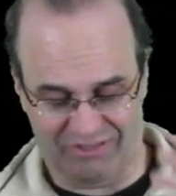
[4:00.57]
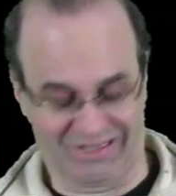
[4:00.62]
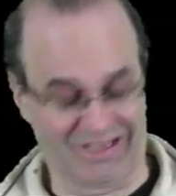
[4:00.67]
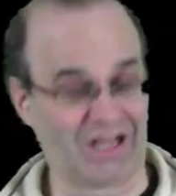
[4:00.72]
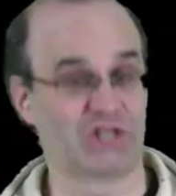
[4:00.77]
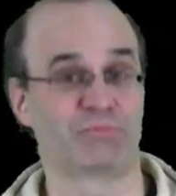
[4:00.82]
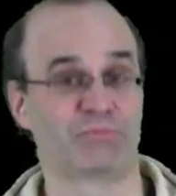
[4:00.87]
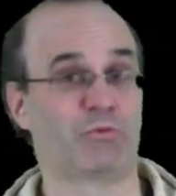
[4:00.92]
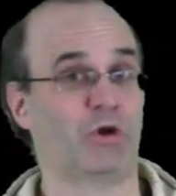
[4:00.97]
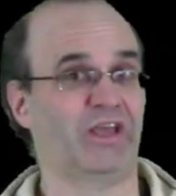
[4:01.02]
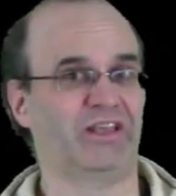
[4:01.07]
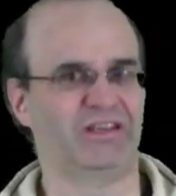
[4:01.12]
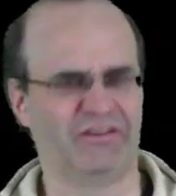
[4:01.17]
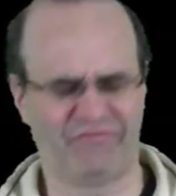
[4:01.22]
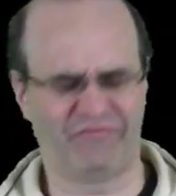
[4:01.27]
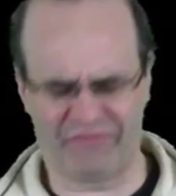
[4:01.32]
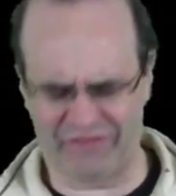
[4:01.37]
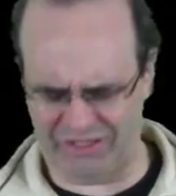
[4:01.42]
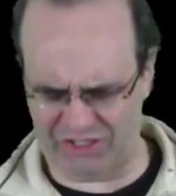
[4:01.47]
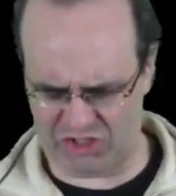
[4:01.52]
algebraic
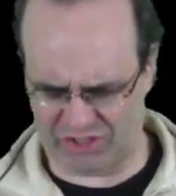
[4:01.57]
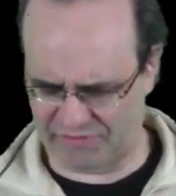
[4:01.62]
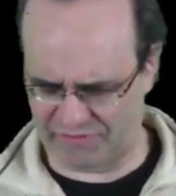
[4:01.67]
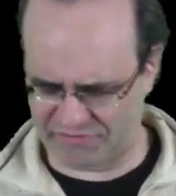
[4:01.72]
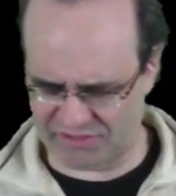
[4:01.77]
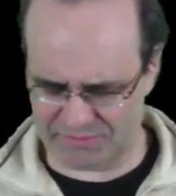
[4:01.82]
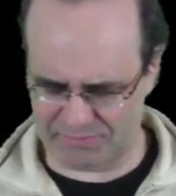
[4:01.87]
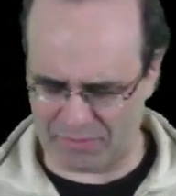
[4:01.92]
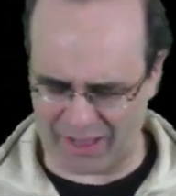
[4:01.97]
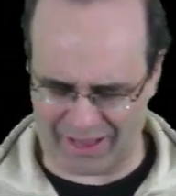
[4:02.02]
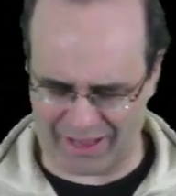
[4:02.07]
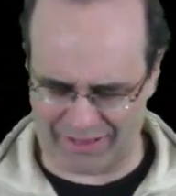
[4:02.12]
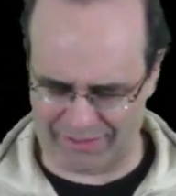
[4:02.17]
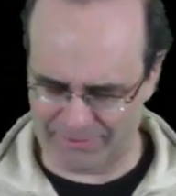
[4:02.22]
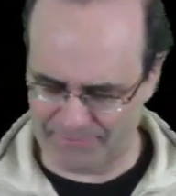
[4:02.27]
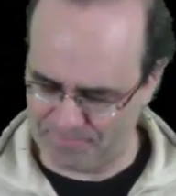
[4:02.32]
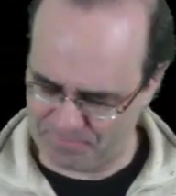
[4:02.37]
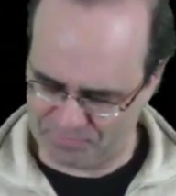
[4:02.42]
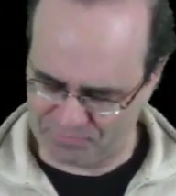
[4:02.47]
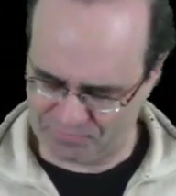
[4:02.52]
definition of
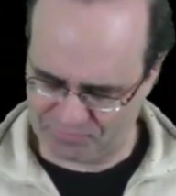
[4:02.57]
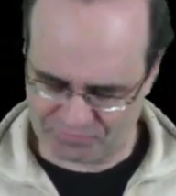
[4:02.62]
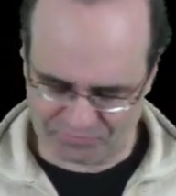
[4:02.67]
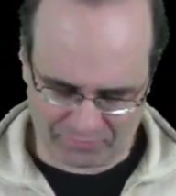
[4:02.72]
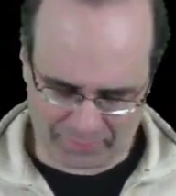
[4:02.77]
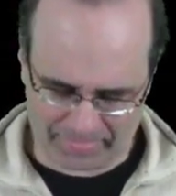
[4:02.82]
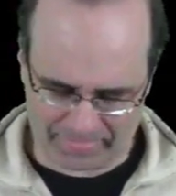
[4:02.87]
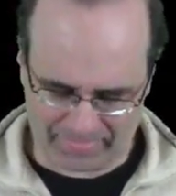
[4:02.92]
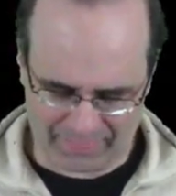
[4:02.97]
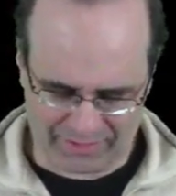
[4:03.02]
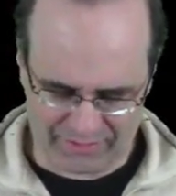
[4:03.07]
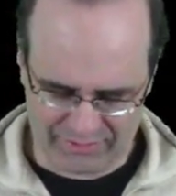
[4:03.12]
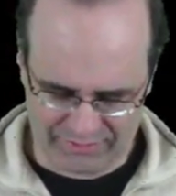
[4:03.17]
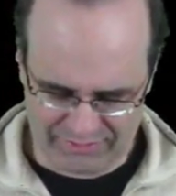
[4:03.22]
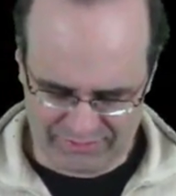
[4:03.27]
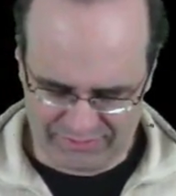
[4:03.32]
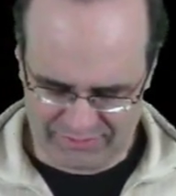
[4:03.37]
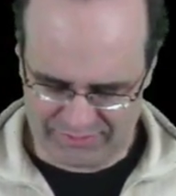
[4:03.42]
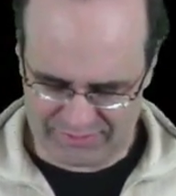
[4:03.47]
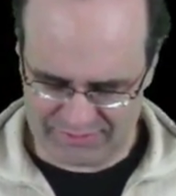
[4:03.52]
span.
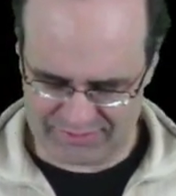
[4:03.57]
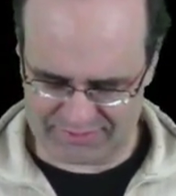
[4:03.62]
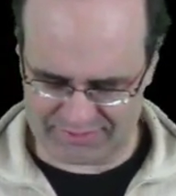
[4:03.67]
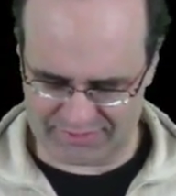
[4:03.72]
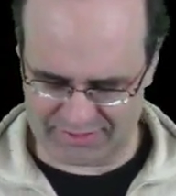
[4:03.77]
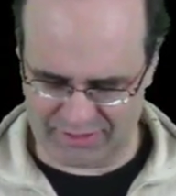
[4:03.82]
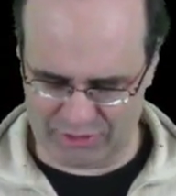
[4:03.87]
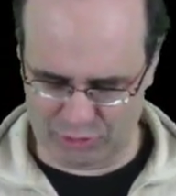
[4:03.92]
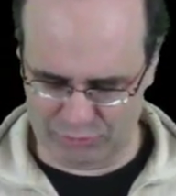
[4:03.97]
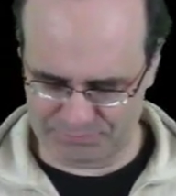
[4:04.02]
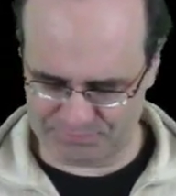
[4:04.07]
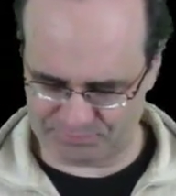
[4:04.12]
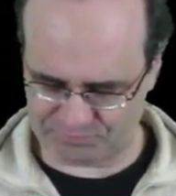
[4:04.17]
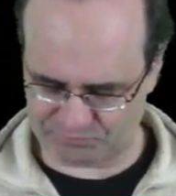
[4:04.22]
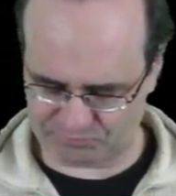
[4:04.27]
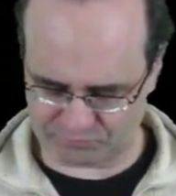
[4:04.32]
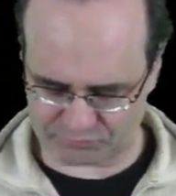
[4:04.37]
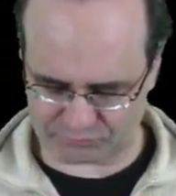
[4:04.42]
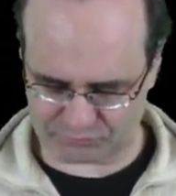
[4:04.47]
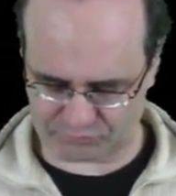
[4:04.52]

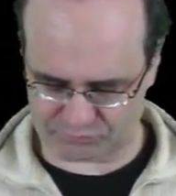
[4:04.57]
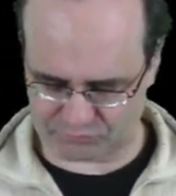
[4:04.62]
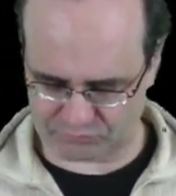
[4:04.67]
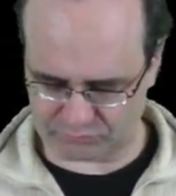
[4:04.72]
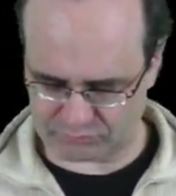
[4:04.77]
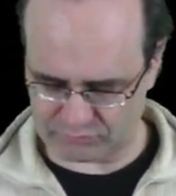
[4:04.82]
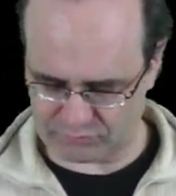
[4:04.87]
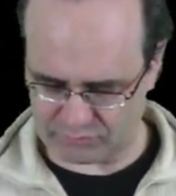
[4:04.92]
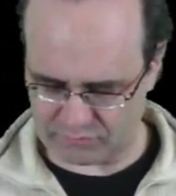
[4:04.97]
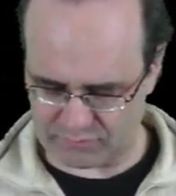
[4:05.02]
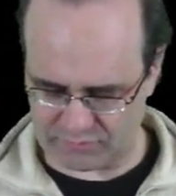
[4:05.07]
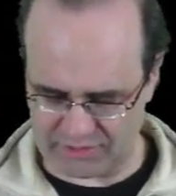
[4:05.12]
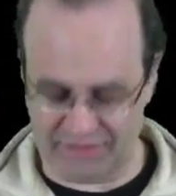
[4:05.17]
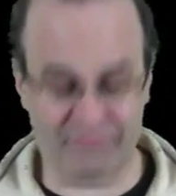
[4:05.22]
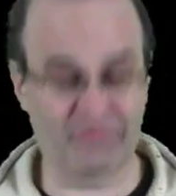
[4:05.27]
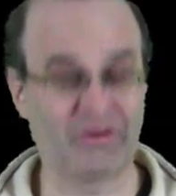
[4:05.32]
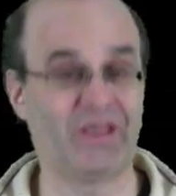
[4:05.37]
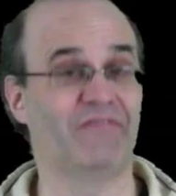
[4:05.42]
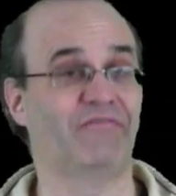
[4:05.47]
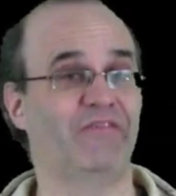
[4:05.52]
So if
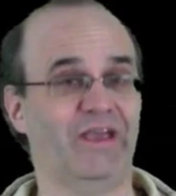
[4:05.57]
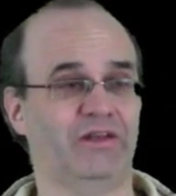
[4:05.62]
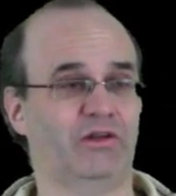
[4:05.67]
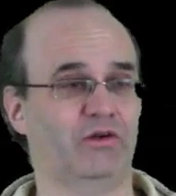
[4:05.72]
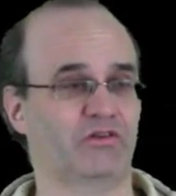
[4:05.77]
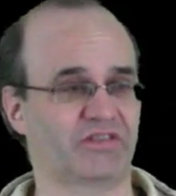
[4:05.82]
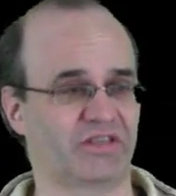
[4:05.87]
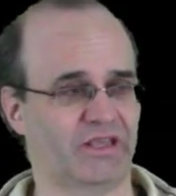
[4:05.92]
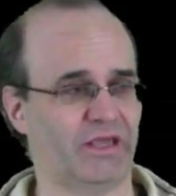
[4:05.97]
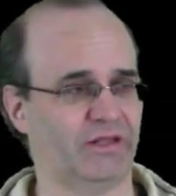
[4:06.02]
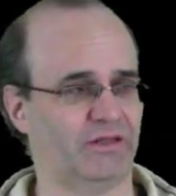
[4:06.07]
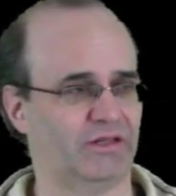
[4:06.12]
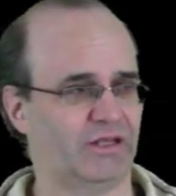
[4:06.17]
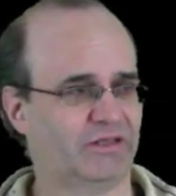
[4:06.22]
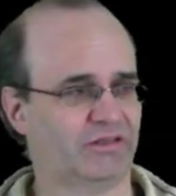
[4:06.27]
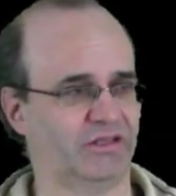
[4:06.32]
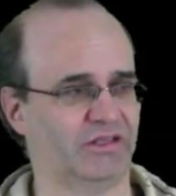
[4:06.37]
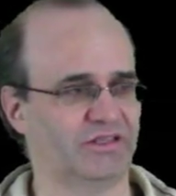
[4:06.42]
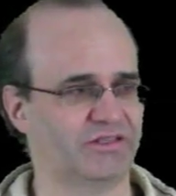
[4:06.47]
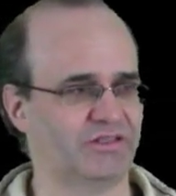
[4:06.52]
we have vectors again like
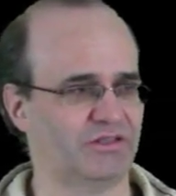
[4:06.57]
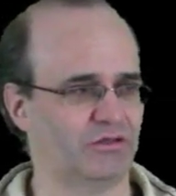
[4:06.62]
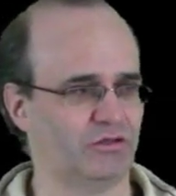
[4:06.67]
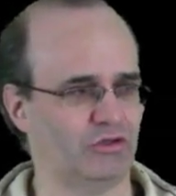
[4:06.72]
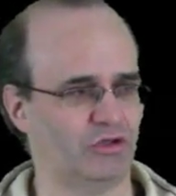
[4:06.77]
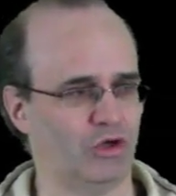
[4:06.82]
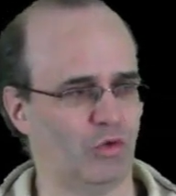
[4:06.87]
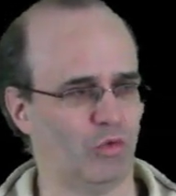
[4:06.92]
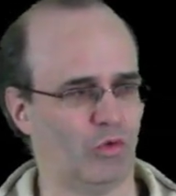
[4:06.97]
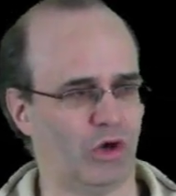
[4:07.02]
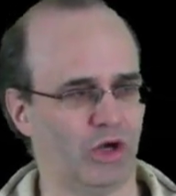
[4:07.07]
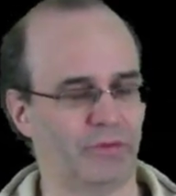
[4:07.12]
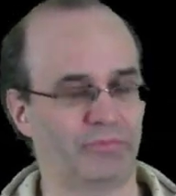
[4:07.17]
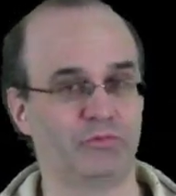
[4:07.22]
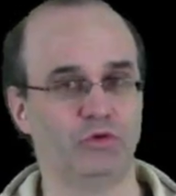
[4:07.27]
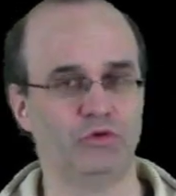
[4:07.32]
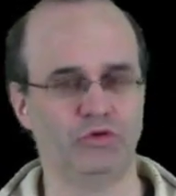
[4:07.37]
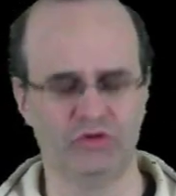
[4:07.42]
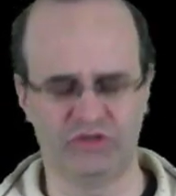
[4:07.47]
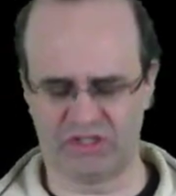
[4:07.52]
this, u1 up
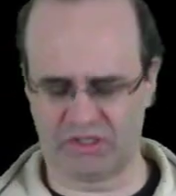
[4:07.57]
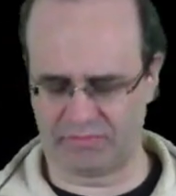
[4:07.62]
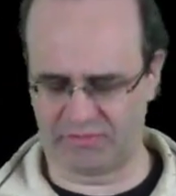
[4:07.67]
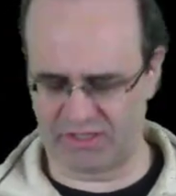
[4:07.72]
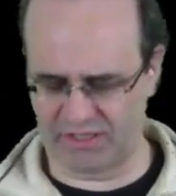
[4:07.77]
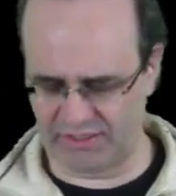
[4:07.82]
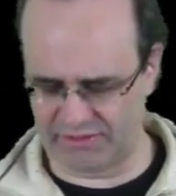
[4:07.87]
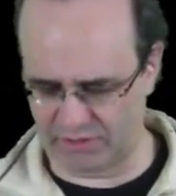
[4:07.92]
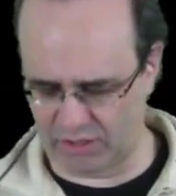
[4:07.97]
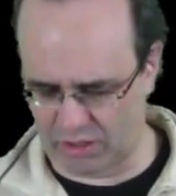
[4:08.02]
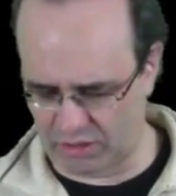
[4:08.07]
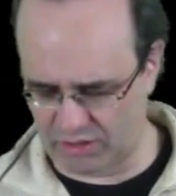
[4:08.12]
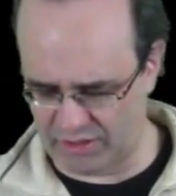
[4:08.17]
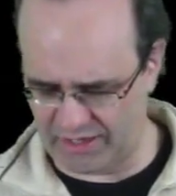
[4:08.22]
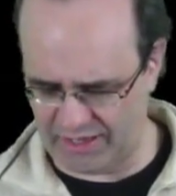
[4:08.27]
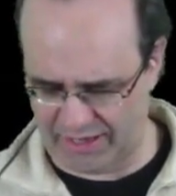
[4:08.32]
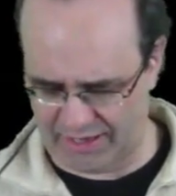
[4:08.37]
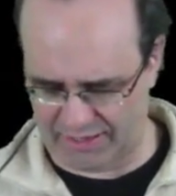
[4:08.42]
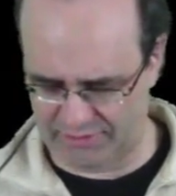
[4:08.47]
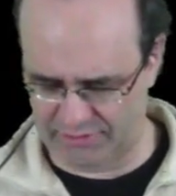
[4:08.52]
to u sub k in
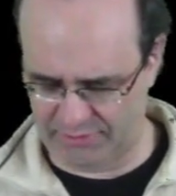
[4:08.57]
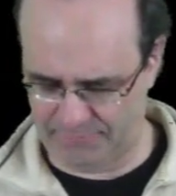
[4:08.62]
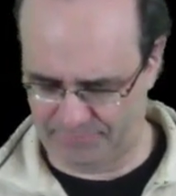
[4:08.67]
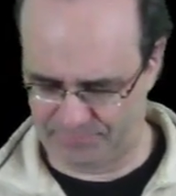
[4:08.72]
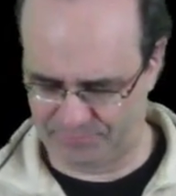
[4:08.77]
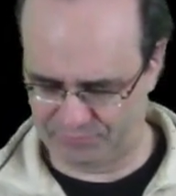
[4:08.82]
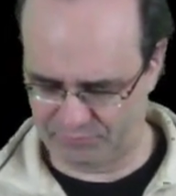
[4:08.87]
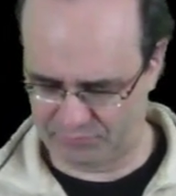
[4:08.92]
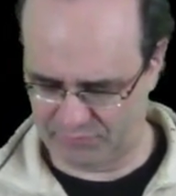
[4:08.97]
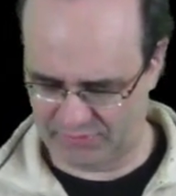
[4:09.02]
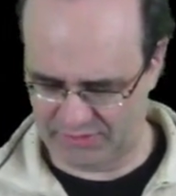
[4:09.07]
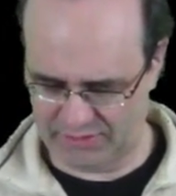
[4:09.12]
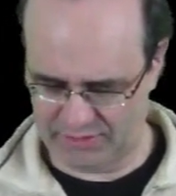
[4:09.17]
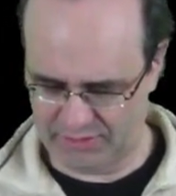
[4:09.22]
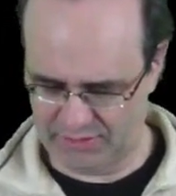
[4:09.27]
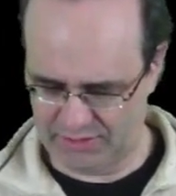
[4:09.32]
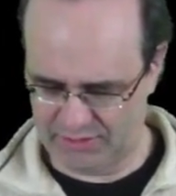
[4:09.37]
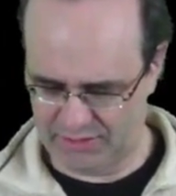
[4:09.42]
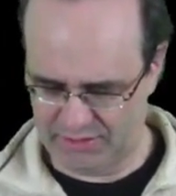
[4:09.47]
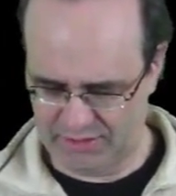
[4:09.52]
Rn,
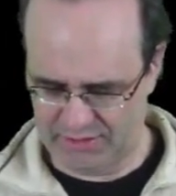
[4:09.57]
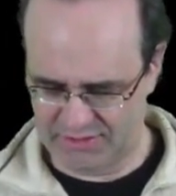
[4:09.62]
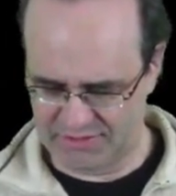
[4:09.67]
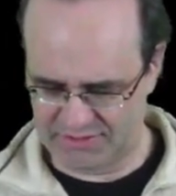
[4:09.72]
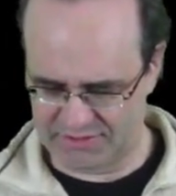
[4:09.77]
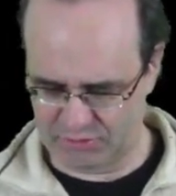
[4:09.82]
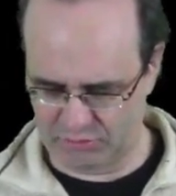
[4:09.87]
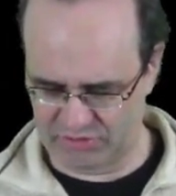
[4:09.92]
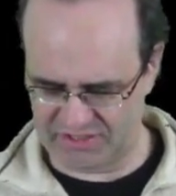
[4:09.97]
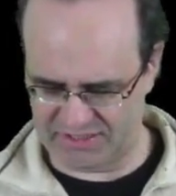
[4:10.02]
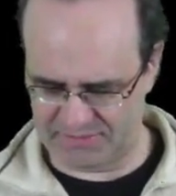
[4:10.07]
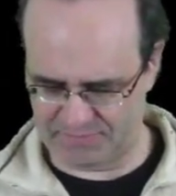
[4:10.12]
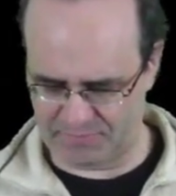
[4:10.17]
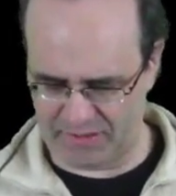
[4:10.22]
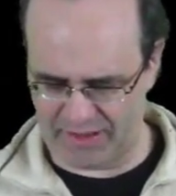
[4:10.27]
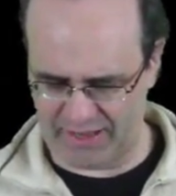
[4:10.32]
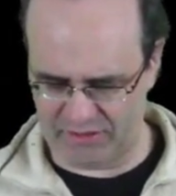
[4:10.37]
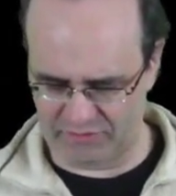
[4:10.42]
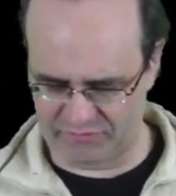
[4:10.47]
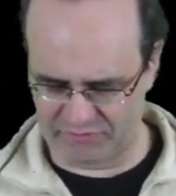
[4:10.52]
so the
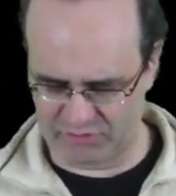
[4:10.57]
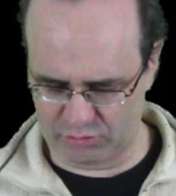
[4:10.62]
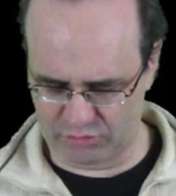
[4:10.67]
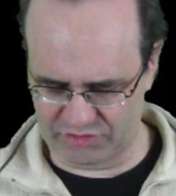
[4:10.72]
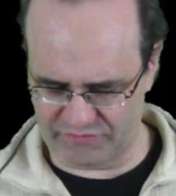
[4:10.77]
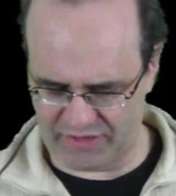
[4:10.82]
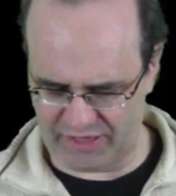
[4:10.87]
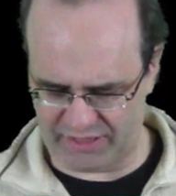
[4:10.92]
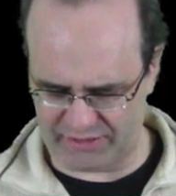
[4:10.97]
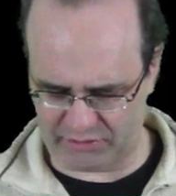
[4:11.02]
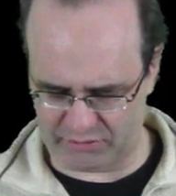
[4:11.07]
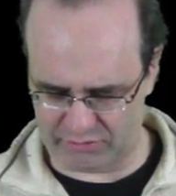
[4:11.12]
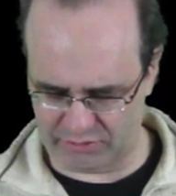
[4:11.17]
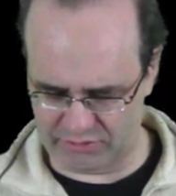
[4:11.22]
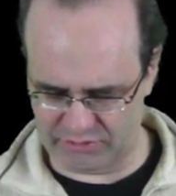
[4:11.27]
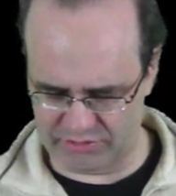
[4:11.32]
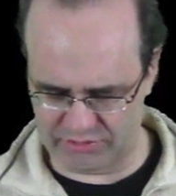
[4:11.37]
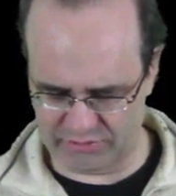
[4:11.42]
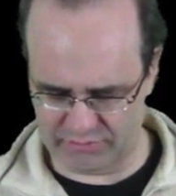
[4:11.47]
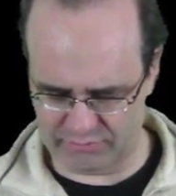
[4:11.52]
span of those vectors,